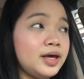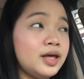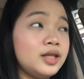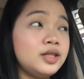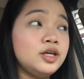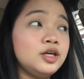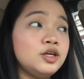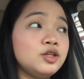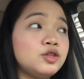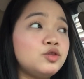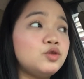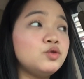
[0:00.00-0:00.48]

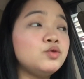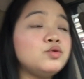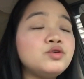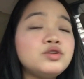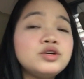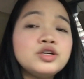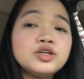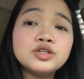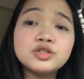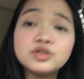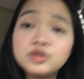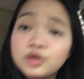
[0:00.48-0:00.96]
heading to
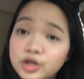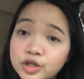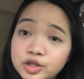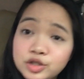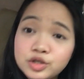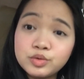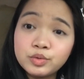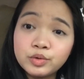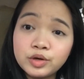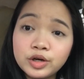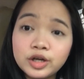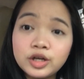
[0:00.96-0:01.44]

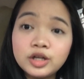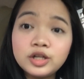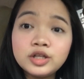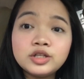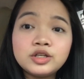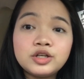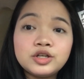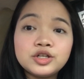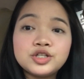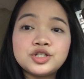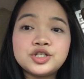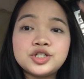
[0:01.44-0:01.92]
Resorts
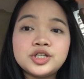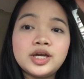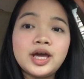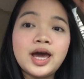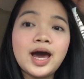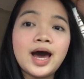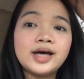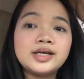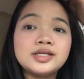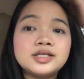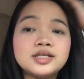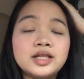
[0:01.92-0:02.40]
World because she
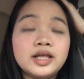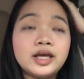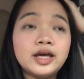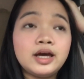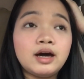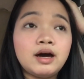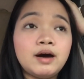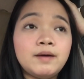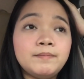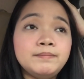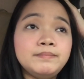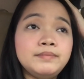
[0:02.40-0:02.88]
has
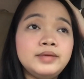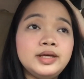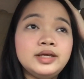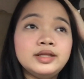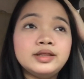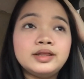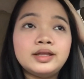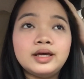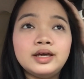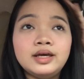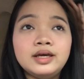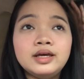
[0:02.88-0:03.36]
like a
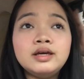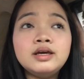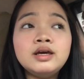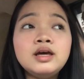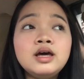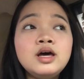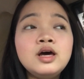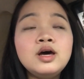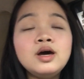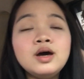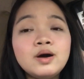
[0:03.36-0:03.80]
meeting